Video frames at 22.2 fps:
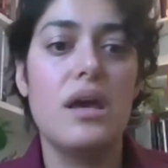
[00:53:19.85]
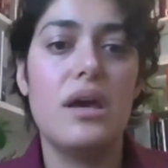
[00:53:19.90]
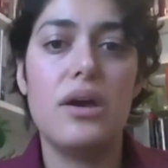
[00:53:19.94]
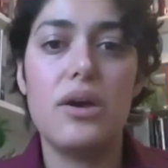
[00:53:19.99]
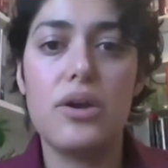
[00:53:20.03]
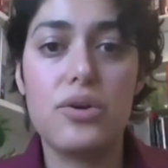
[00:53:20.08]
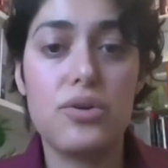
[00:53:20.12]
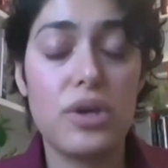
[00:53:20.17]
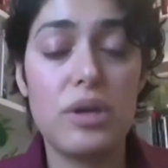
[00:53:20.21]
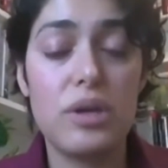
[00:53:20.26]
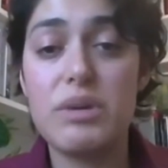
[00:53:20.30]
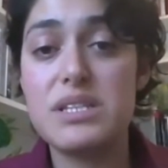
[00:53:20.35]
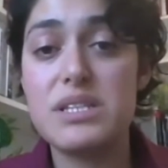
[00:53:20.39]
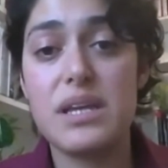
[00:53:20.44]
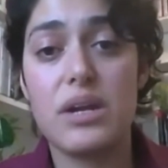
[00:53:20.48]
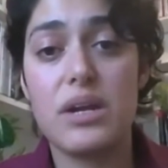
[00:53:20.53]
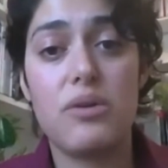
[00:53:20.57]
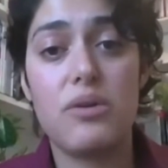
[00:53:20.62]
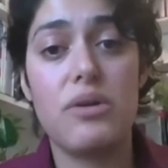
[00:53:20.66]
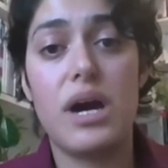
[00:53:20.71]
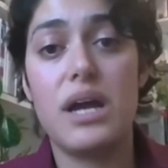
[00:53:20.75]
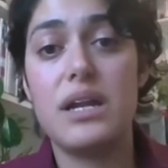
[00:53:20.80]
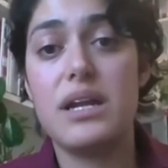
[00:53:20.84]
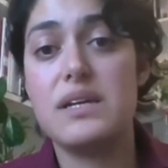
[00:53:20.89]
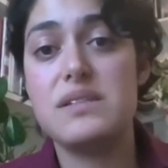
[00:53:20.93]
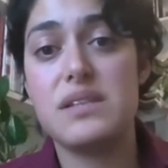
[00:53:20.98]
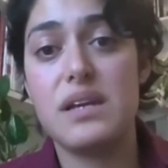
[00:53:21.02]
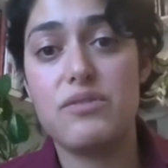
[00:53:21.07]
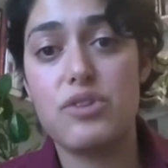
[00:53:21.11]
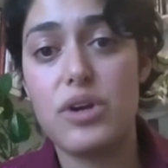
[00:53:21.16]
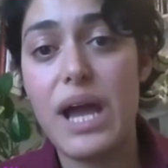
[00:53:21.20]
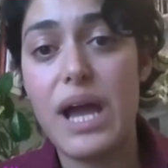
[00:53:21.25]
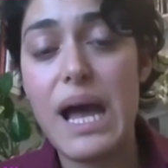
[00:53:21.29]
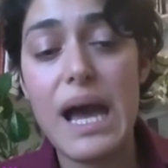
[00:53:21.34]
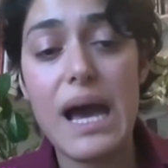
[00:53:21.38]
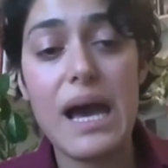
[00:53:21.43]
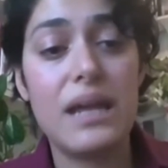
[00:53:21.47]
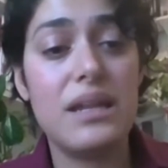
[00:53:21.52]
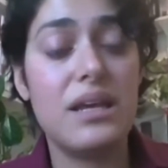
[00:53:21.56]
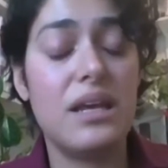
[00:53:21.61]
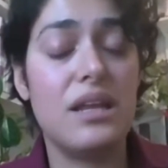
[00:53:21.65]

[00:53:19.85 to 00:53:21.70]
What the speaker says: agreements that Iran has ever had.